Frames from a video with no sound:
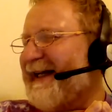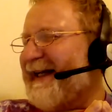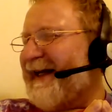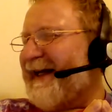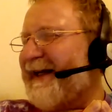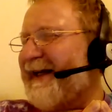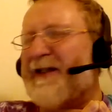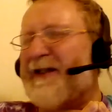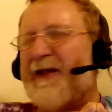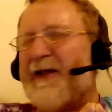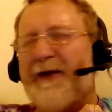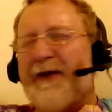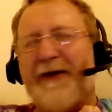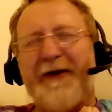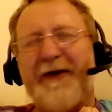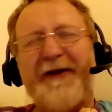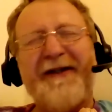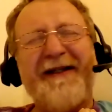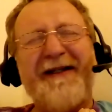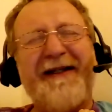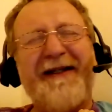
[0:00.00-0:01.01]
it is
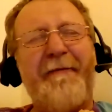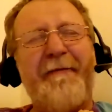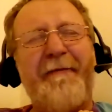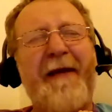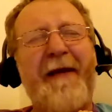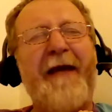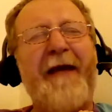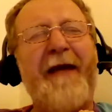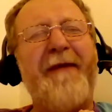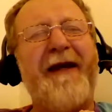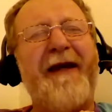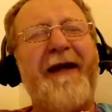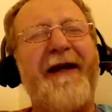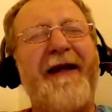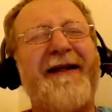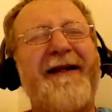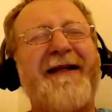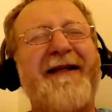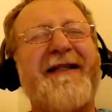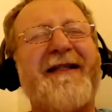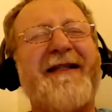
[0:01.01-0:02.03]
good, maybe it
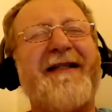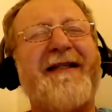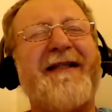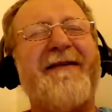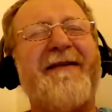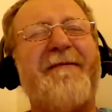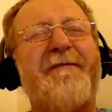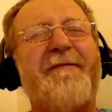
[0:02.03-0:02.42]
is